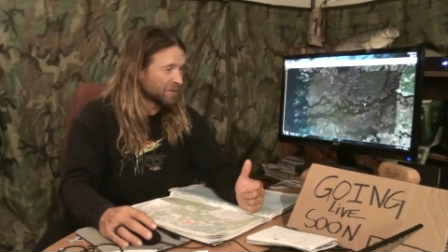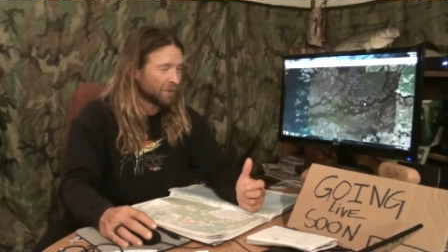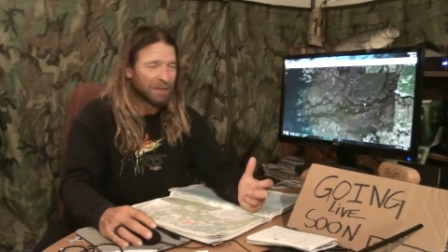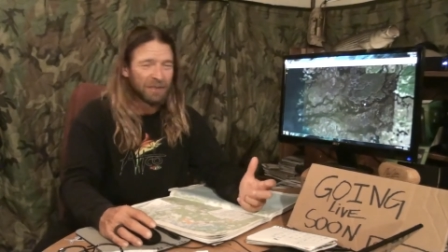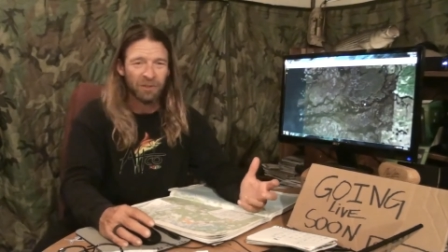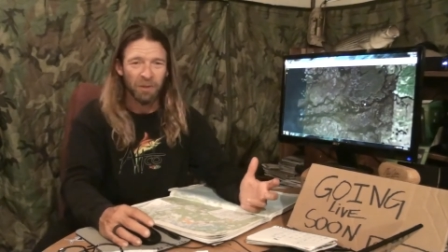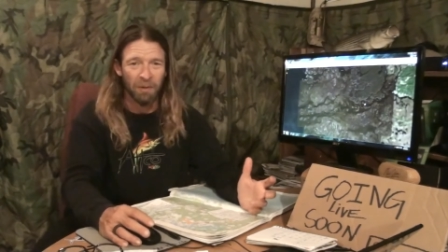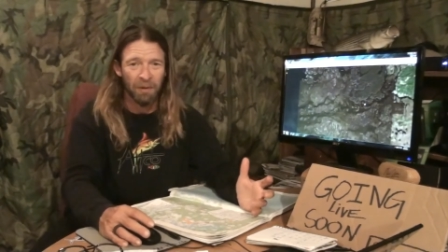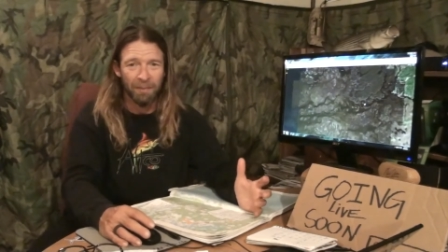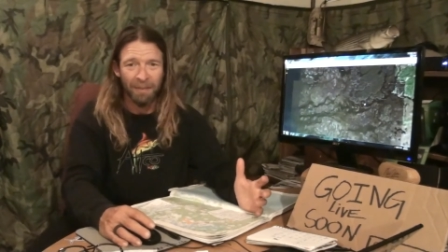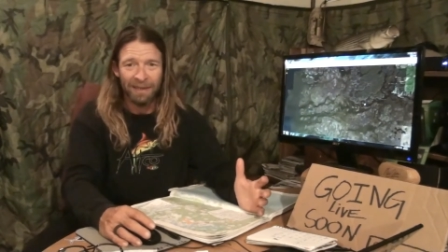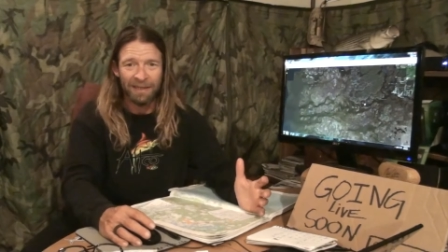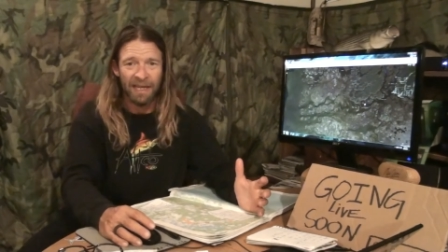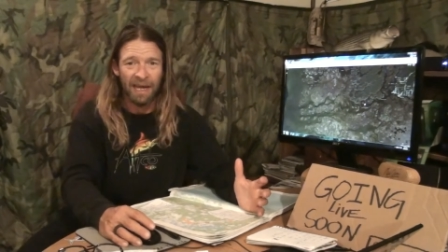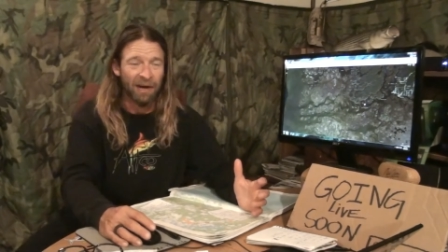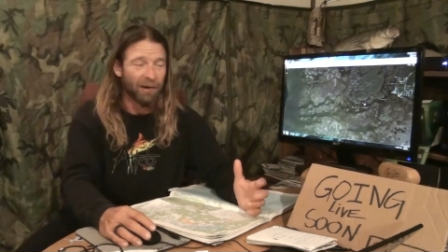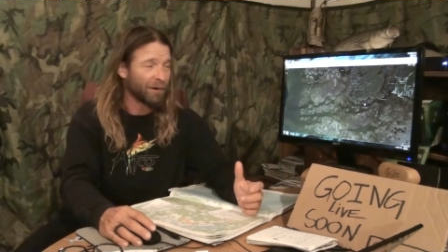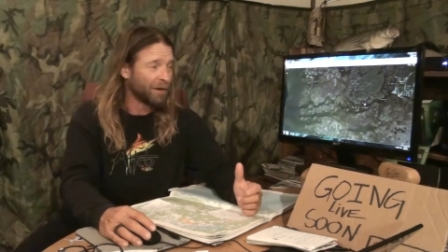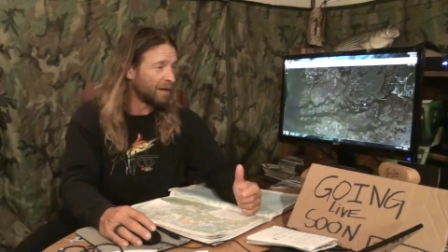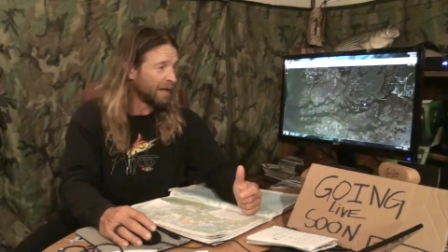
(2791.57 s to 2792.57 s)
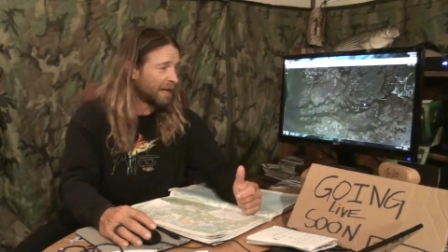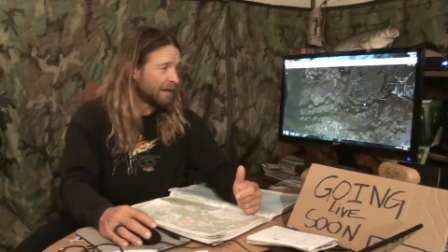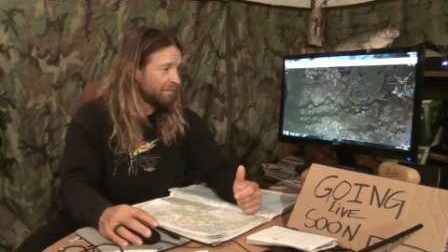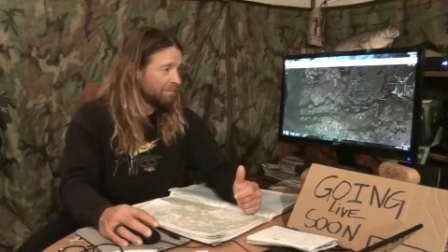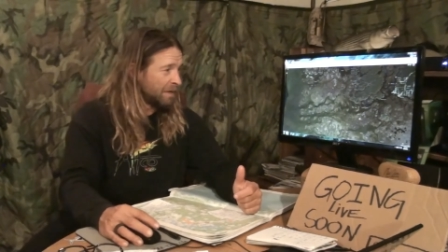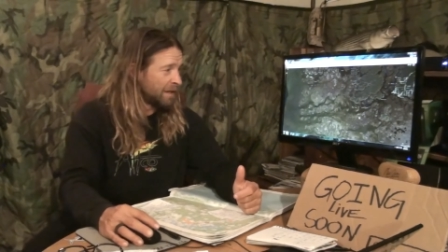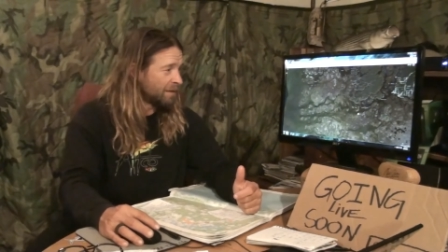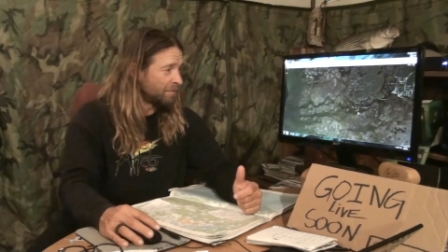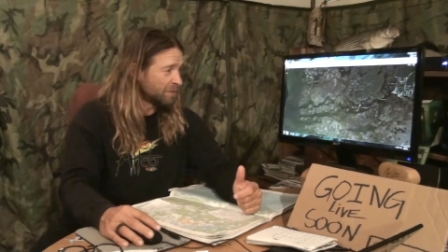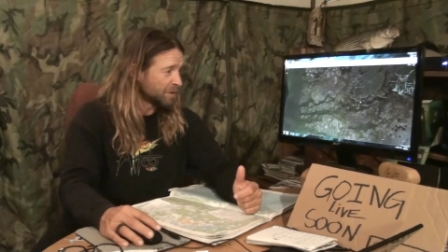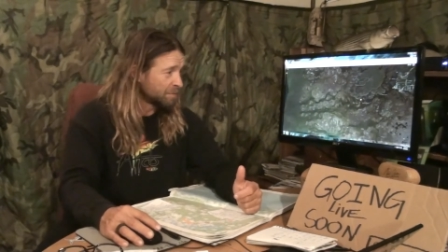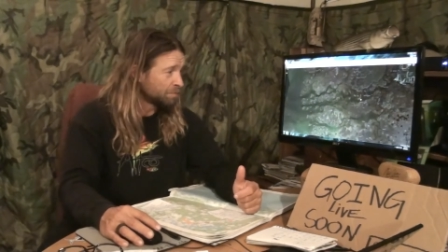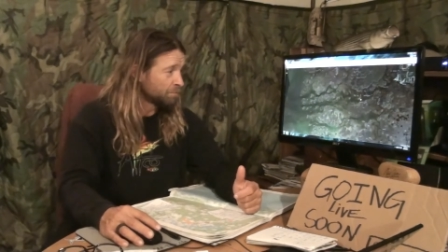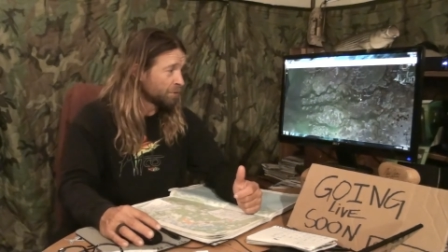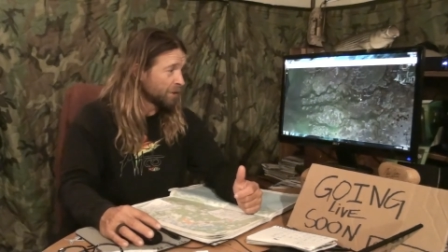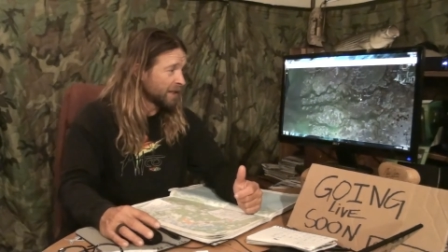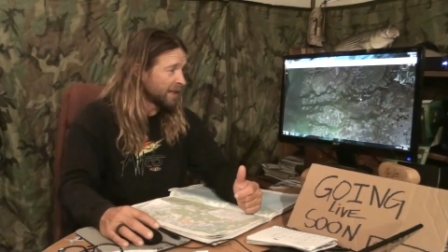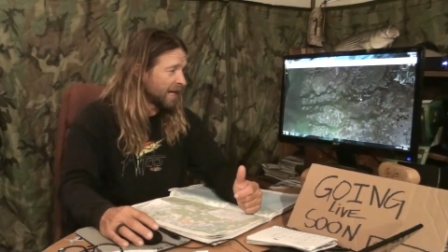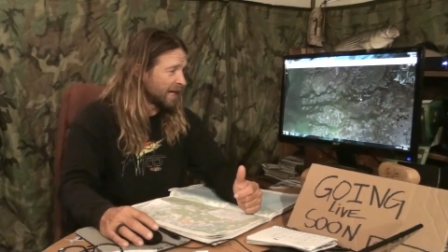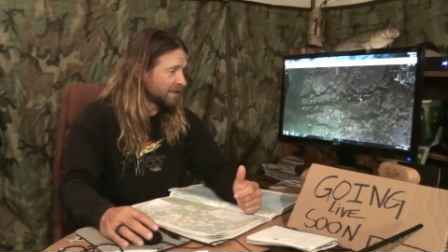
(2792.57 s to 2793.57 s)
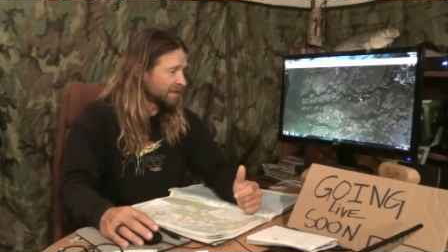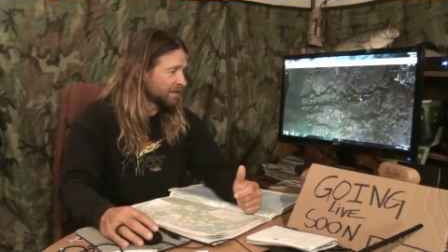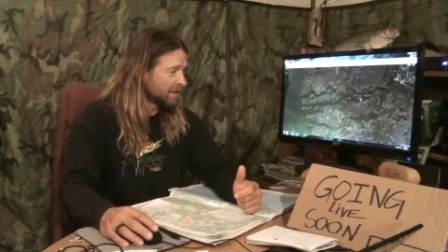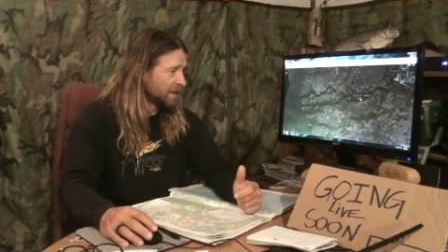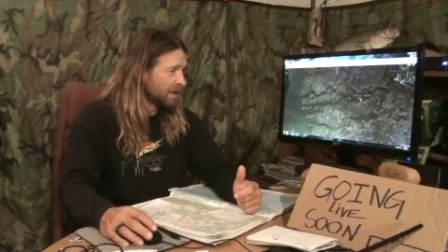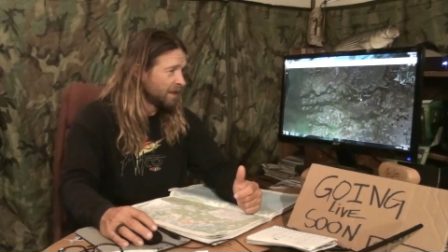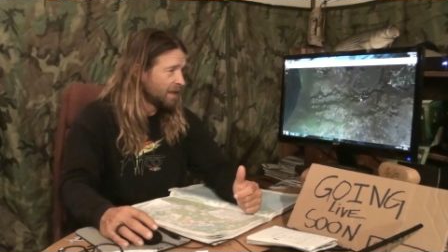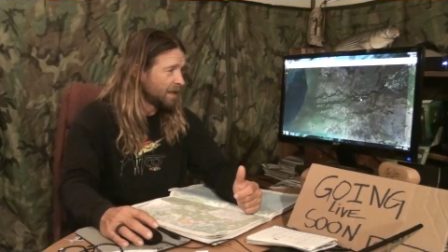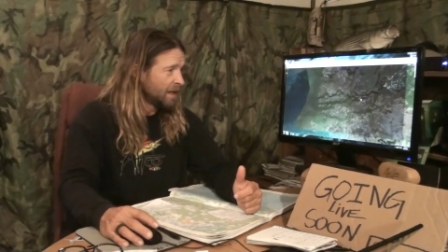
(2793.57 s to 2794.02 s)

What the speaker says: So he told me about the area, and it was pretty nice.